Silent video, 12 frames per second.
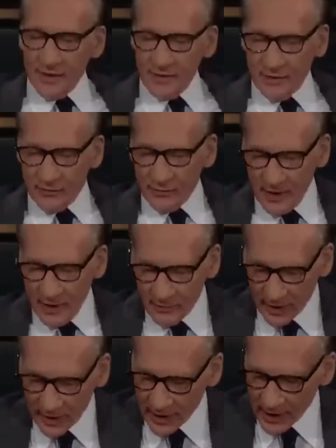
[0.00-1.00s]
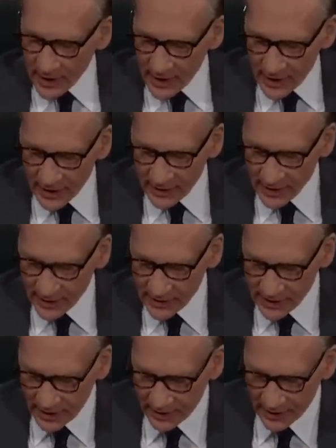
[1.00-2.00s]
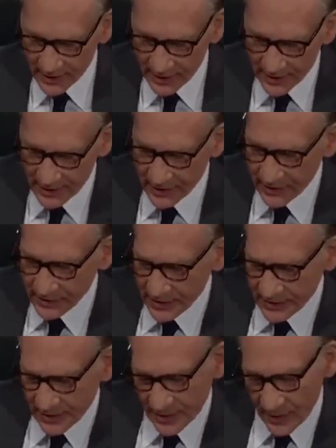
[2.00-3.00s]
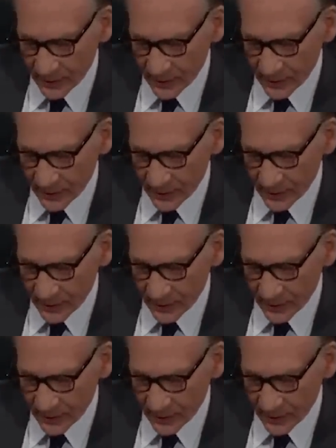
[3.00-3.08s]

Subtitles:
started to read what he said. This is a